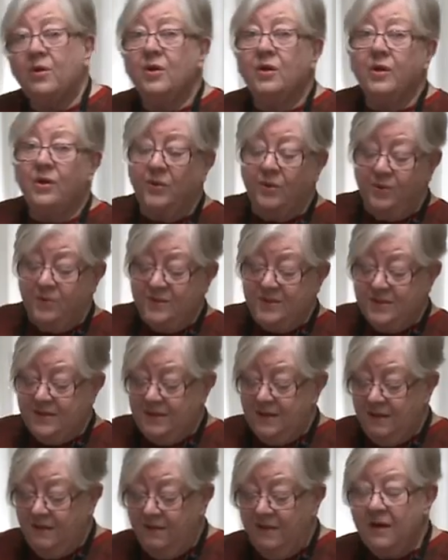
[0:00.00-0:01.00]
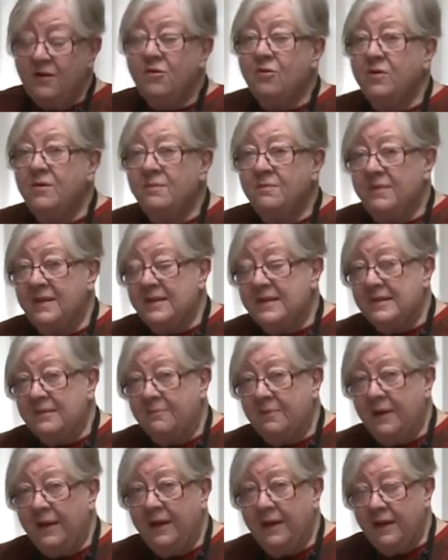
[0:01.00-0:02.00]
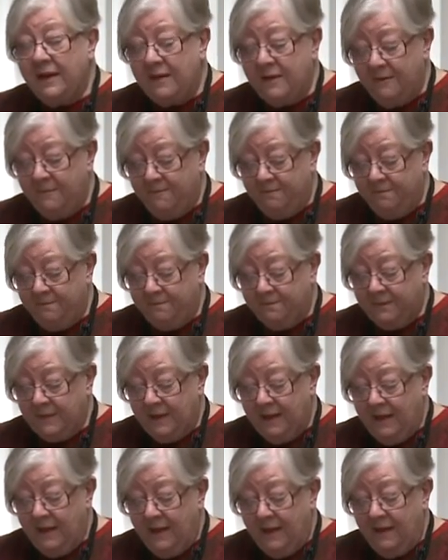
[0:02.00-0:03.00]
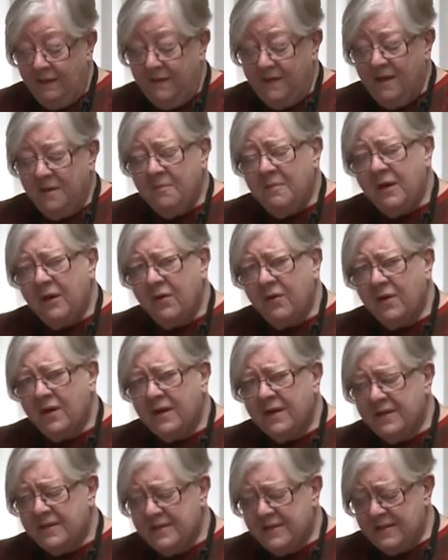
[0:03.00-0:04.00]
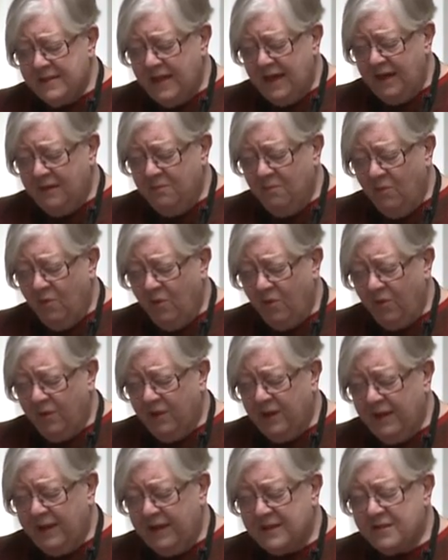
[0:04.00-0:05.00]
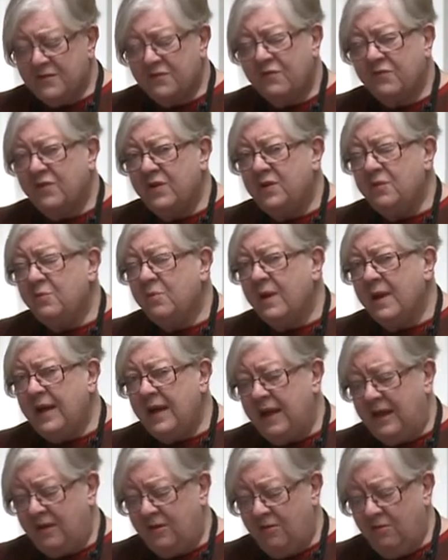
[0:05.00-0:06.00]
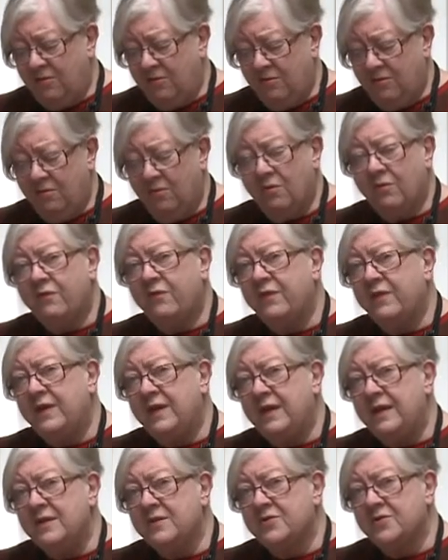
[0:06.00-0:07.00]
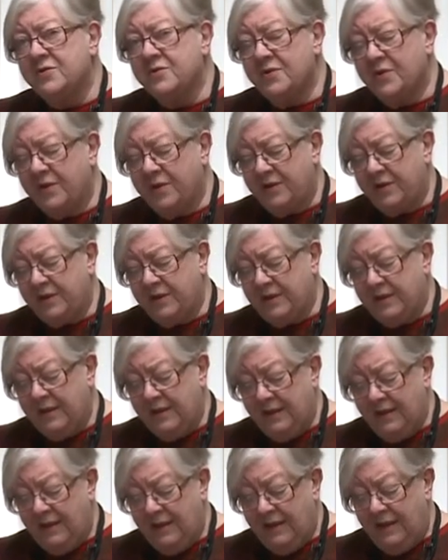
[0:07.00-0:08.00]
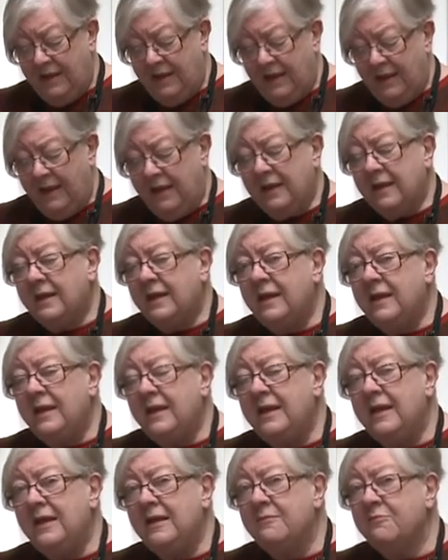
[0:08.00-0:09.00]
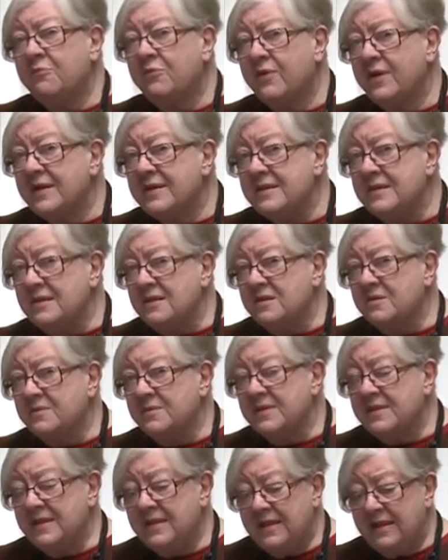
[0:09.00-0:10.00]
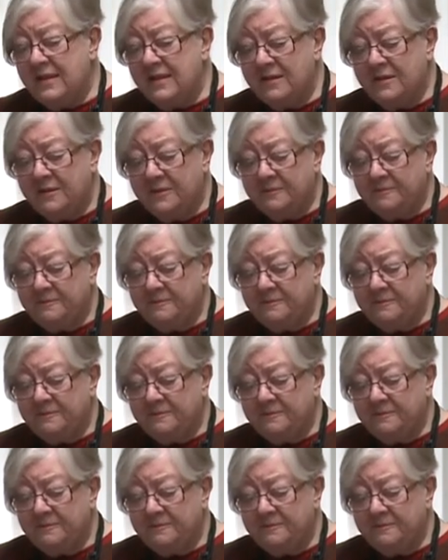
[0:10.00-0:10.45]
closed. They couldn't be supplied. The Americans had more or less free rein over the eastern Arctic, and a Canadian presence was needed.